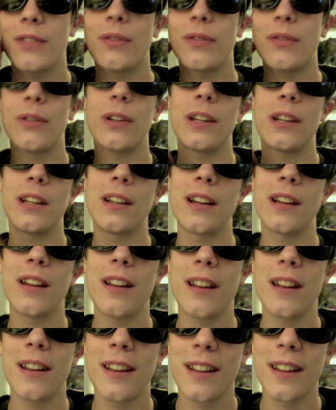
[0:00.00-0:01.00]
freaking
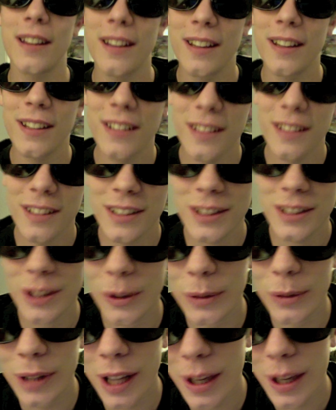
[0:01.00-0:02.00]

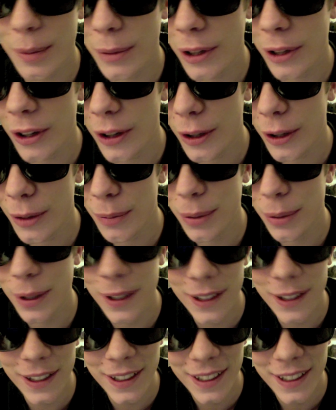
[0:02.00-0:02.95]
Showtime card, but